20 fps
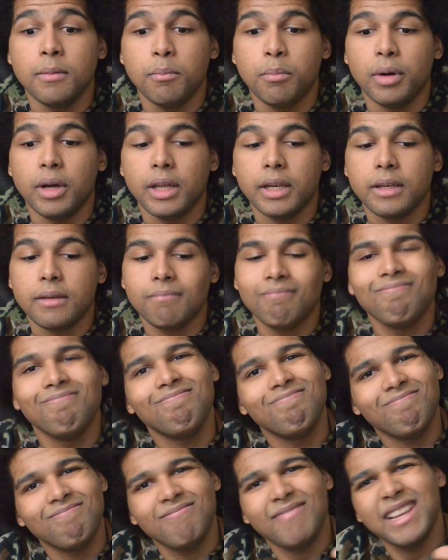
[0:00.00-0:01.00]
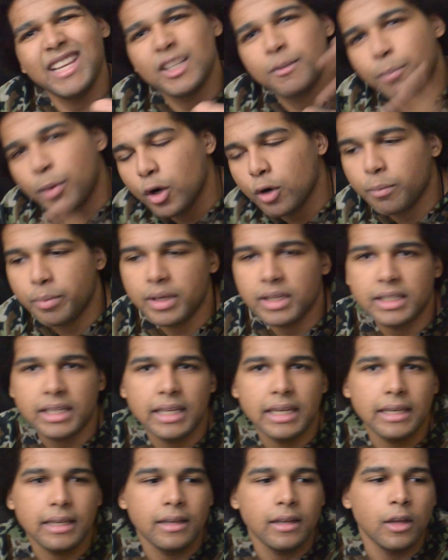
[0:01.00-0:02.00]
But his purpose
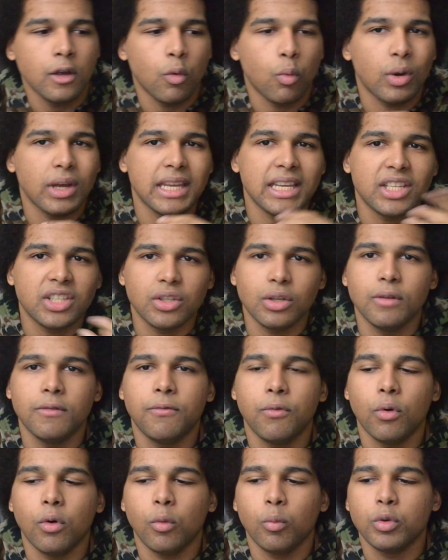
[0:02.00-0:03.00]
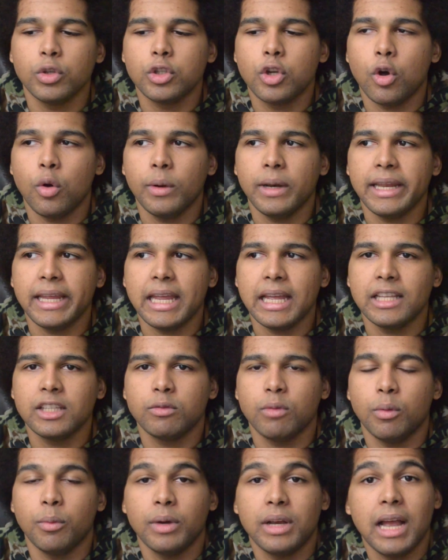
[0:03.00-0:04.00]
and what he stood for was going against
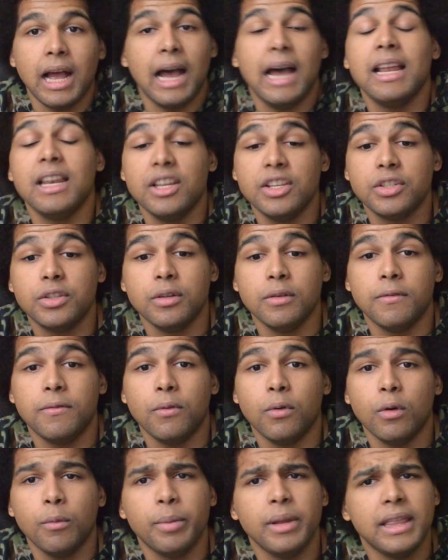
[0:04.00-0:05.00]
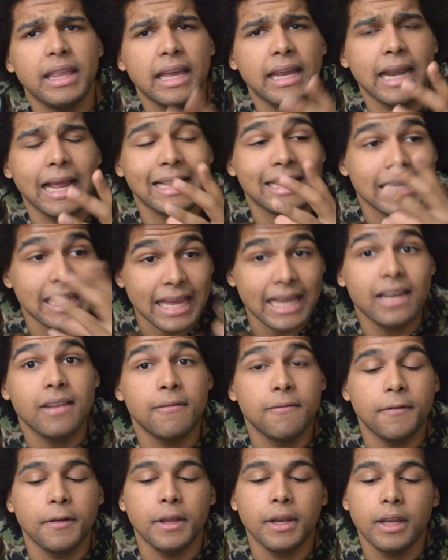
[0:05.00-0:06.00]
what Wakanda stood for. But then at the end
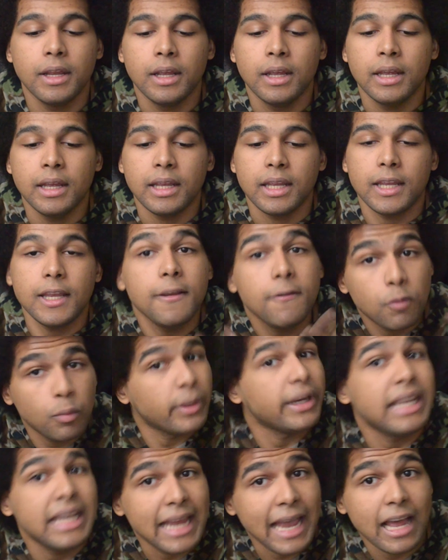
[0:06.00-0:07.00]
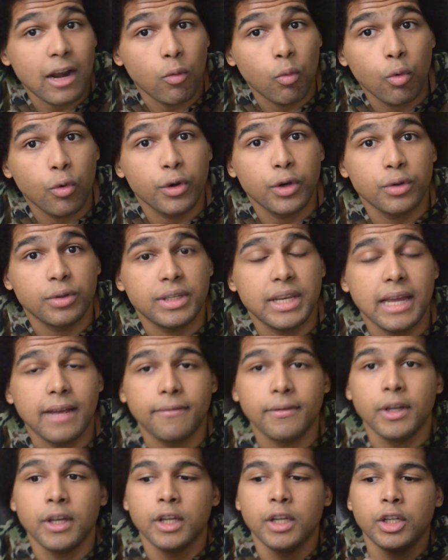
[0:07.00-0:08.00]
of it, even when he had a warrior's
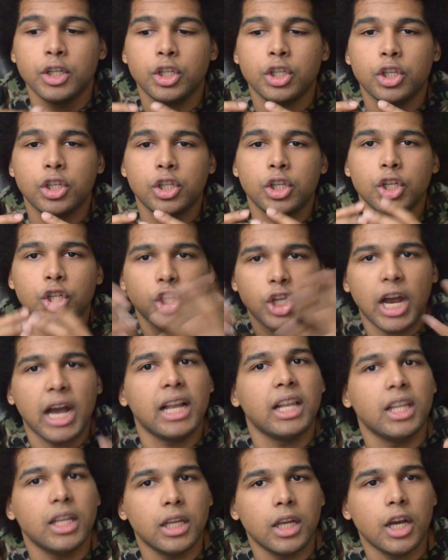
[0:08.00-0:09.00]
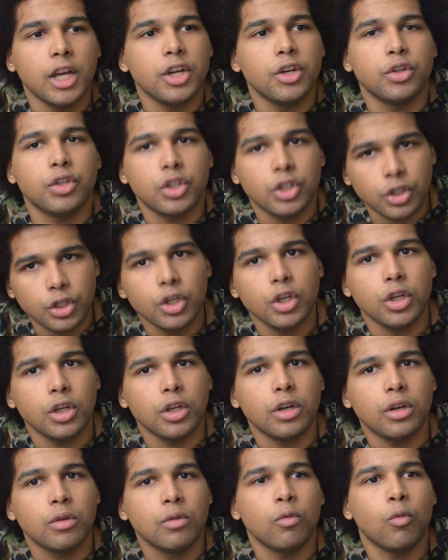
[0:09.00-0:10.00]
death, T'Challa
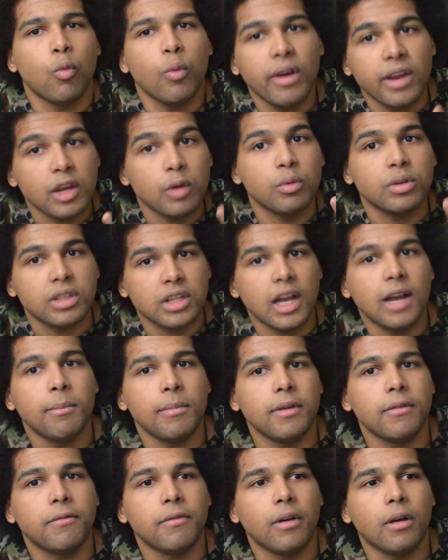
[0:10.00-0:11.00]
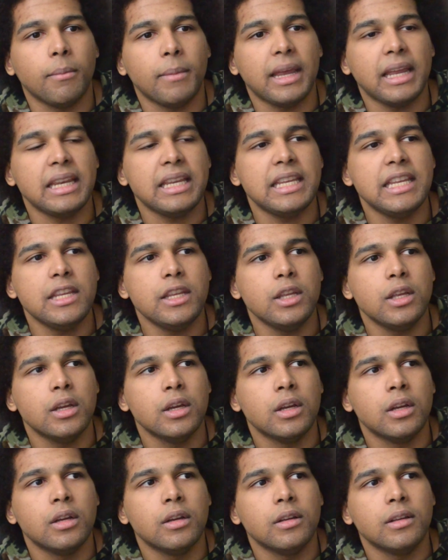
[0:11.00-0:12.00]
understood where he was coming from and he
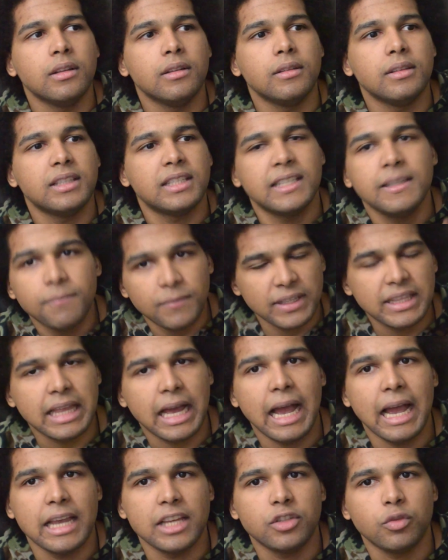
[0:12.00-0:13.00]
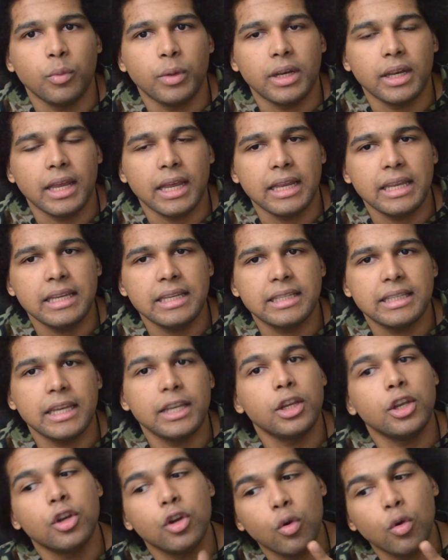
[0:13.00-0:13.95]
sympathized with it and he said, you